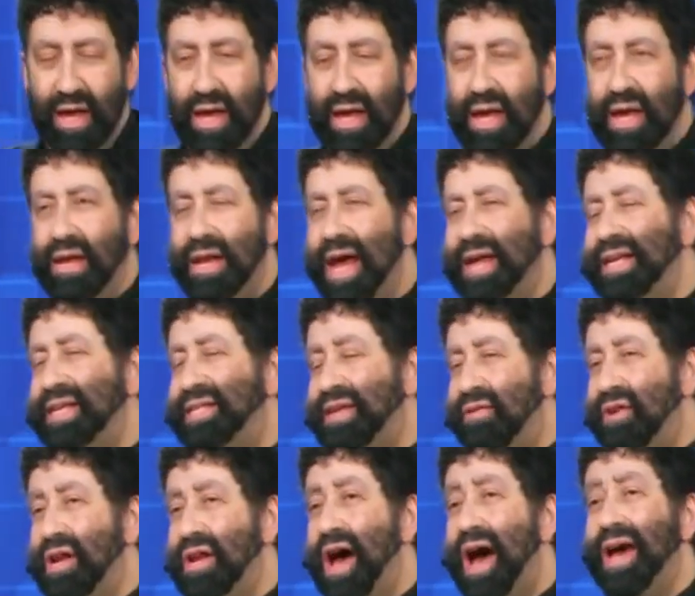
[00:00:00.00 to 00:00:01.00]
In
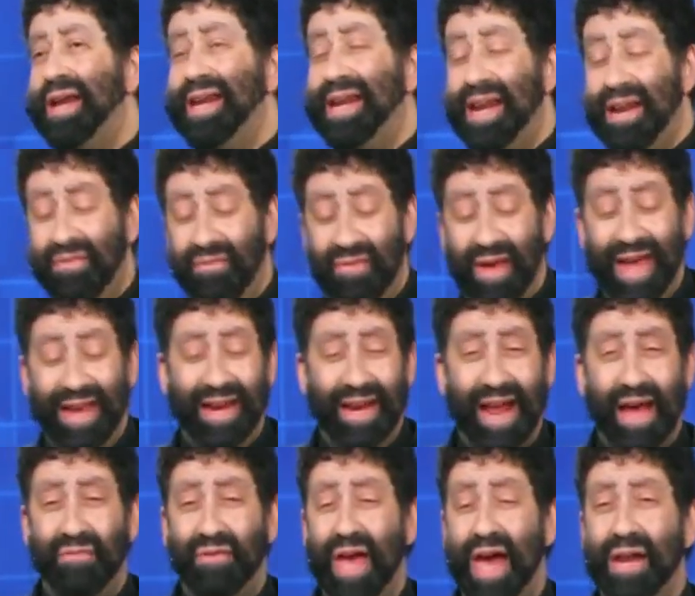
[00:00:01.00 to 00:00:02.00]
1979, it invaded
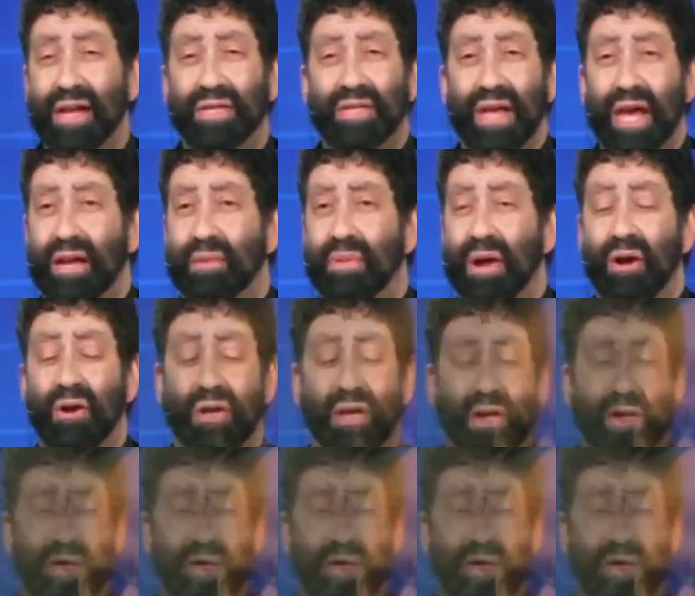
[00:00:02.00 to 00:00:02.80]
Afghanistan. America